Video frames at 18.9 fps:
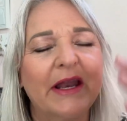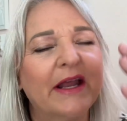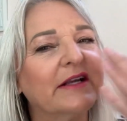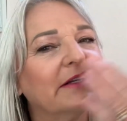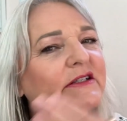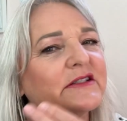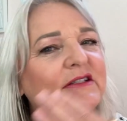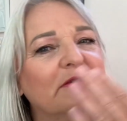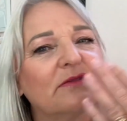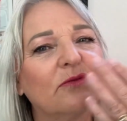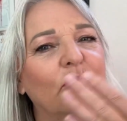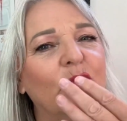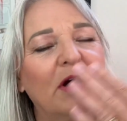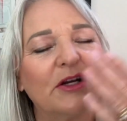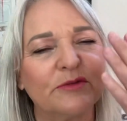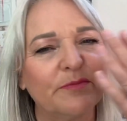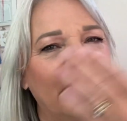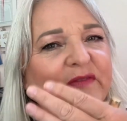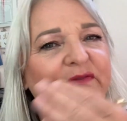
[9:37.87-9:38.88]
I just
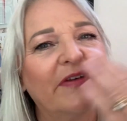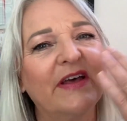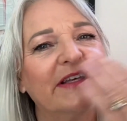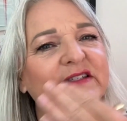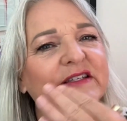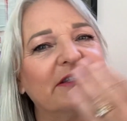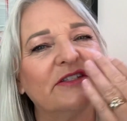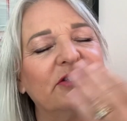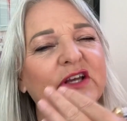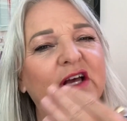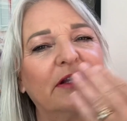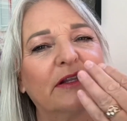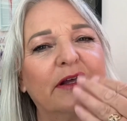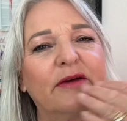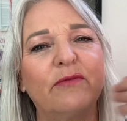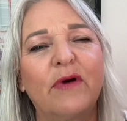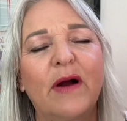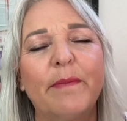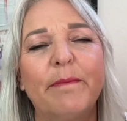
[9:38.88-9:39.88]
wash my face and gently
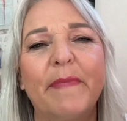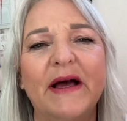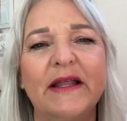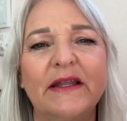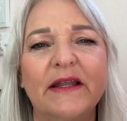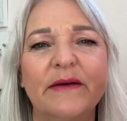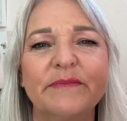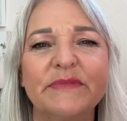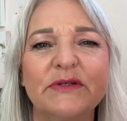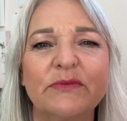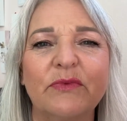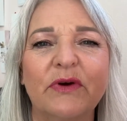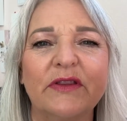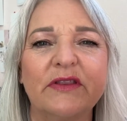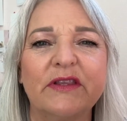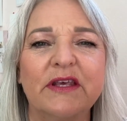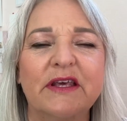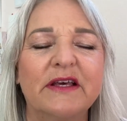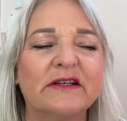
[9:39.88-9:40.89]
rub my lips with
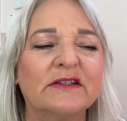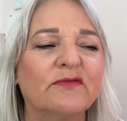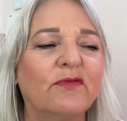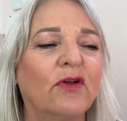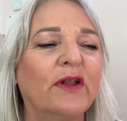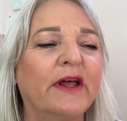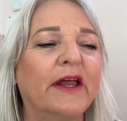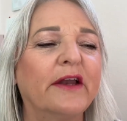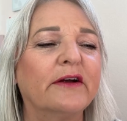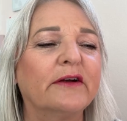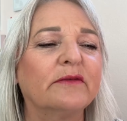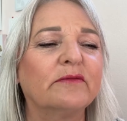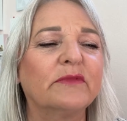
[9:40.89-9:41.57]
the exfoliator,